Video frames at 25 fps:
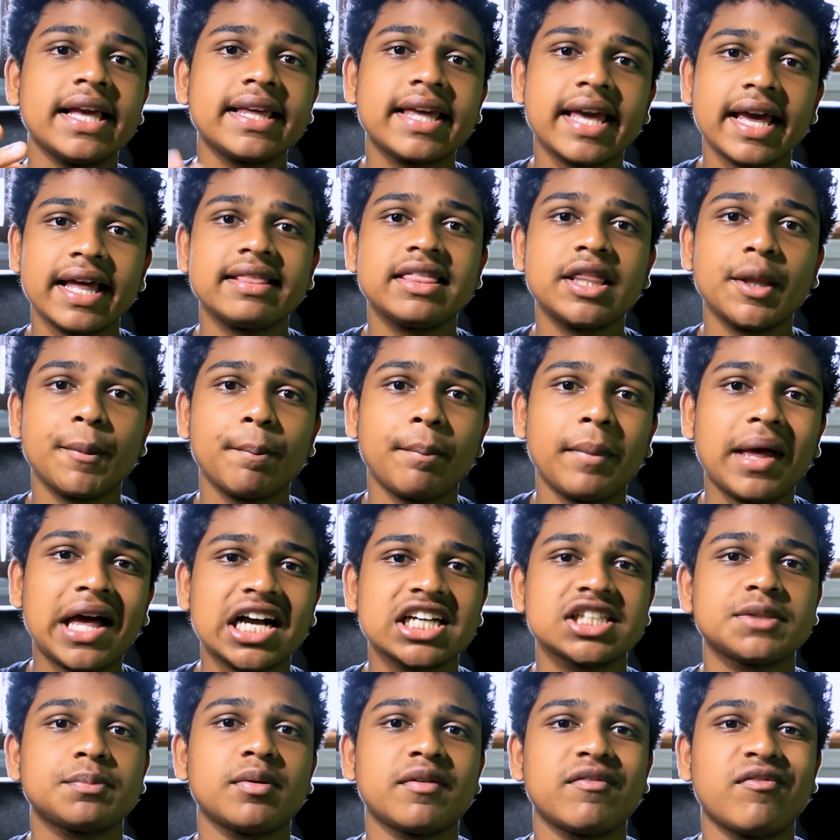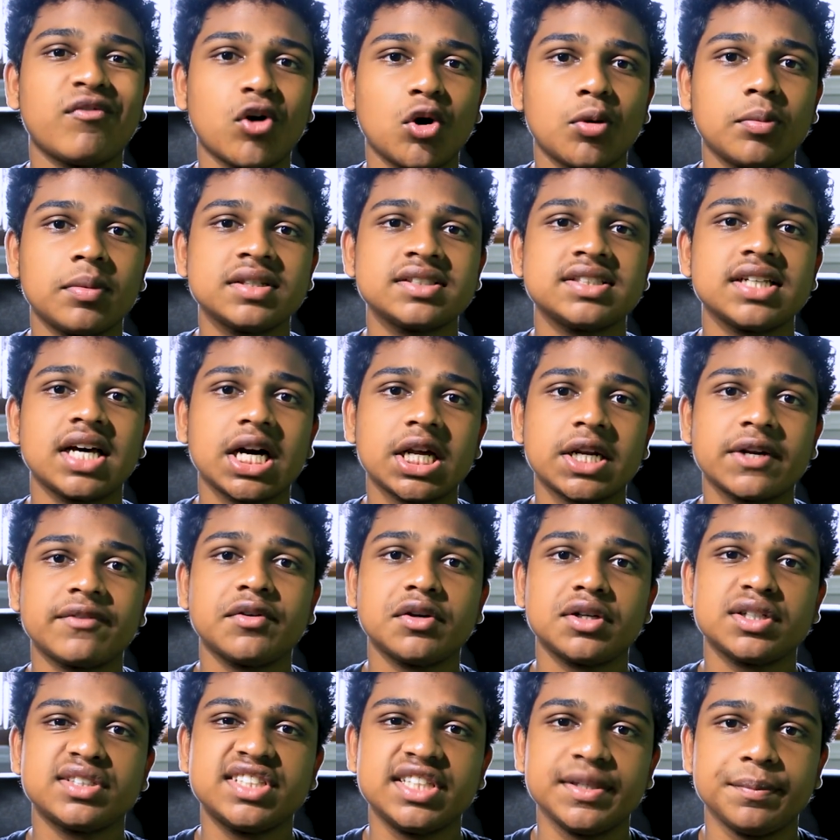get the max performance out
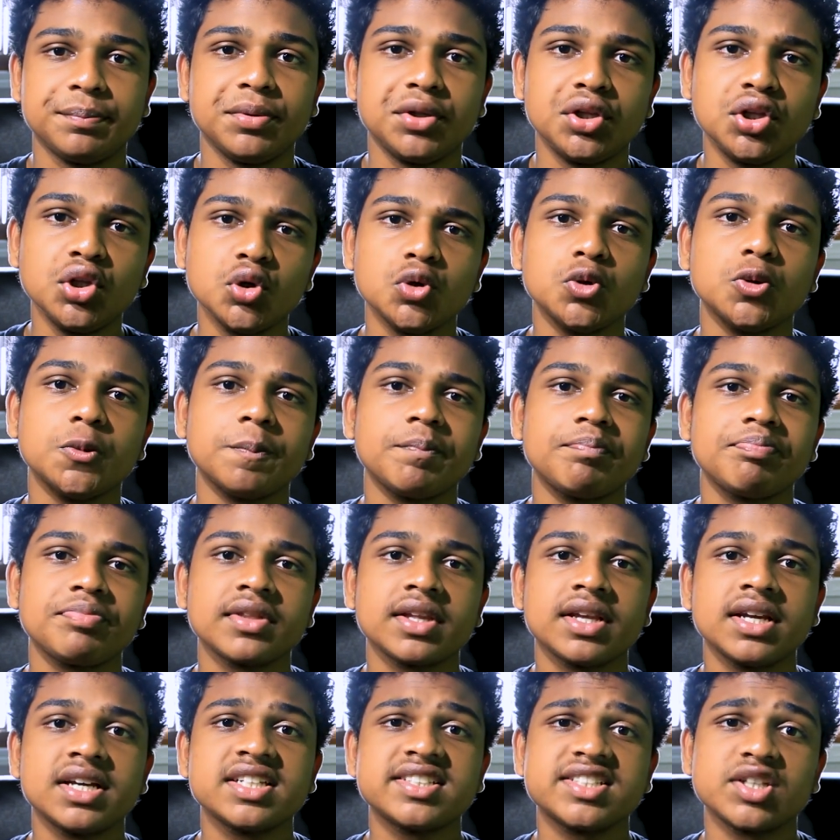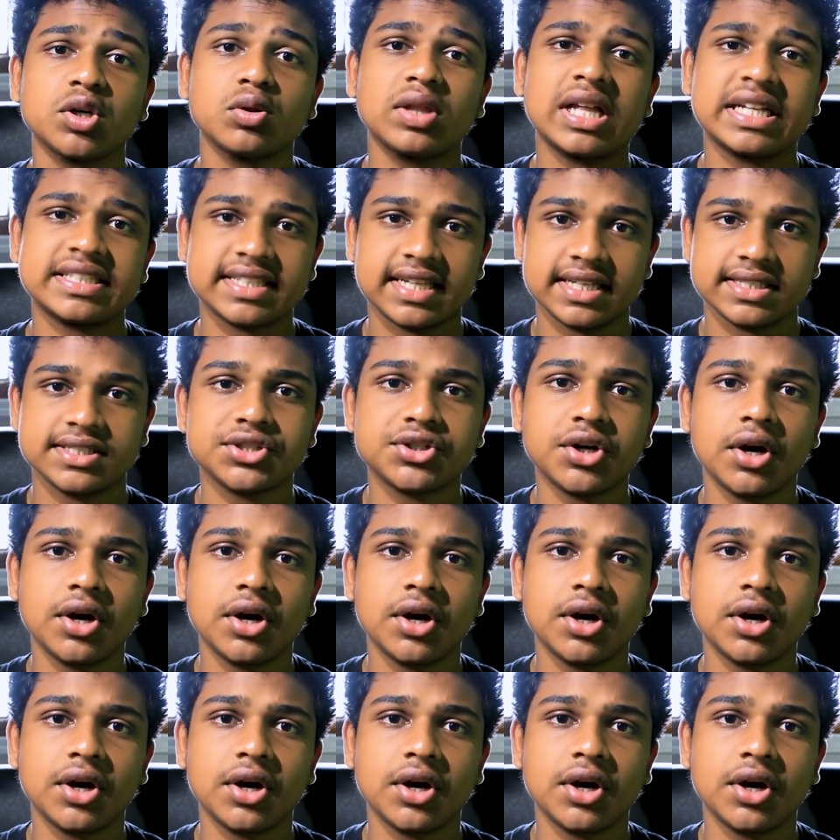of your CPU. So let's get